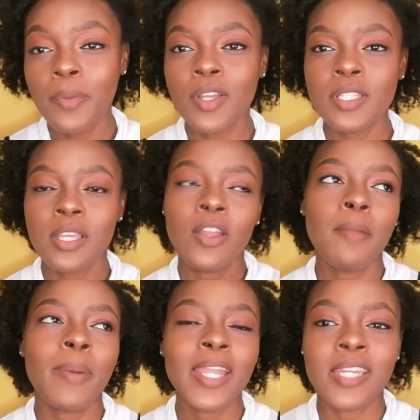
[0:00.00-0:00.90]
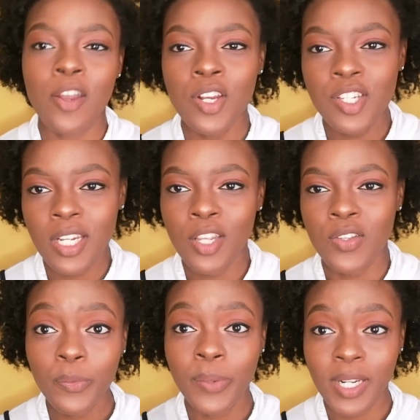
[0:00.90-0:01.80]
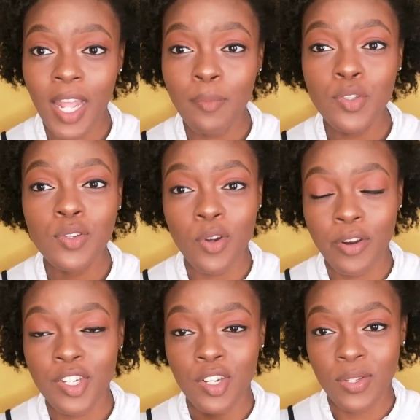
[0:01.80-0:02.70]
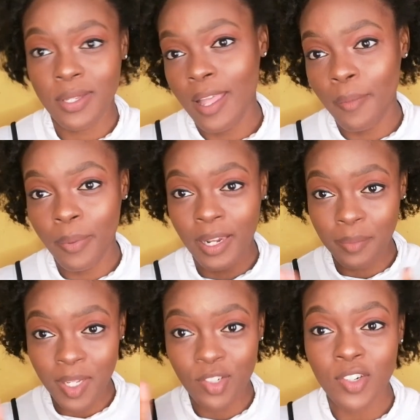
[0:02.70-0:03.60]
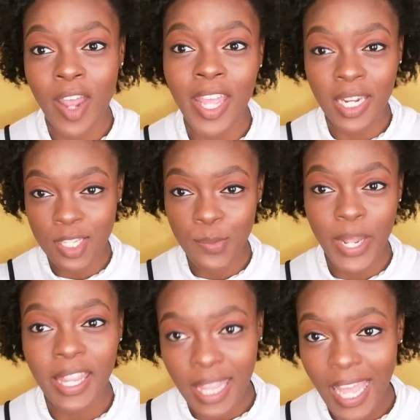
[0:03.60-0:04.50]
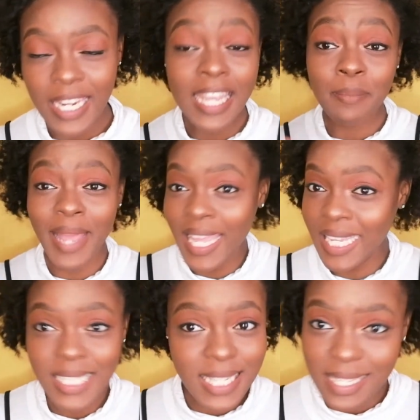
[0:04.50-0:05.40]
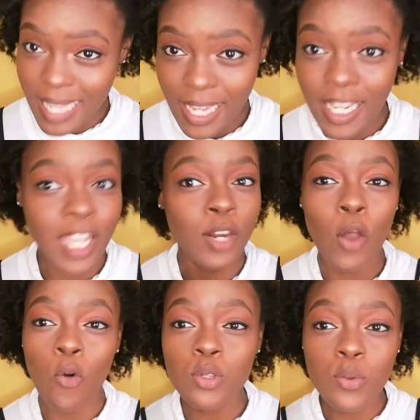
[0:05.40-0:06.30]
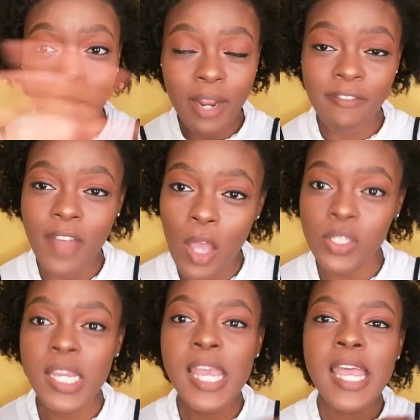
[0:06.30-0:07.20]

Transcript: because okay by nourishing your when it comes to nourishing your scalp let me try and explain that in my understanding and also what i found